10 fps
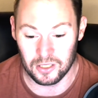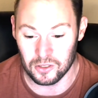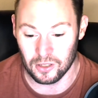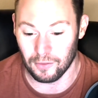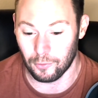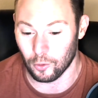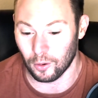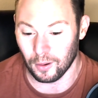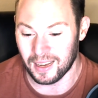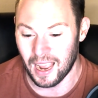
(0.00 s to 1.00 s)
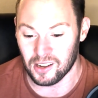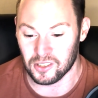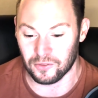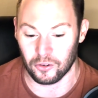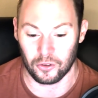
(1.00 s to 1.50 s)
He also had 4
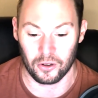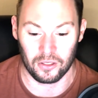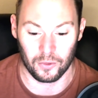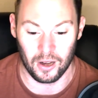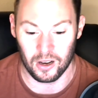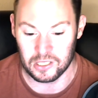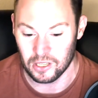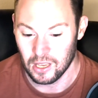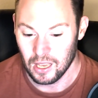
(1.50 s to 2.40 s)
catches for 33 yards.